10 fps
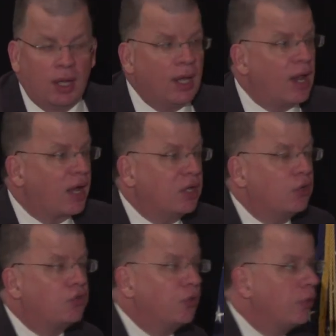And I can
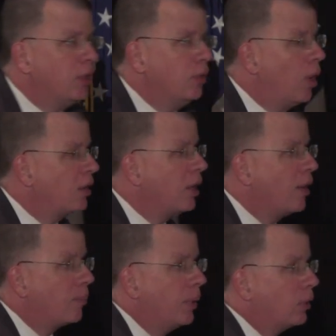assure you on the
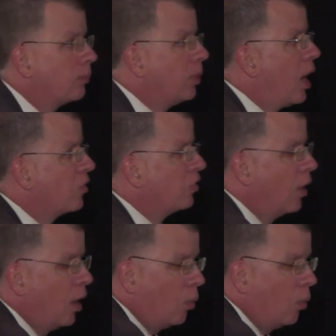other building blocks,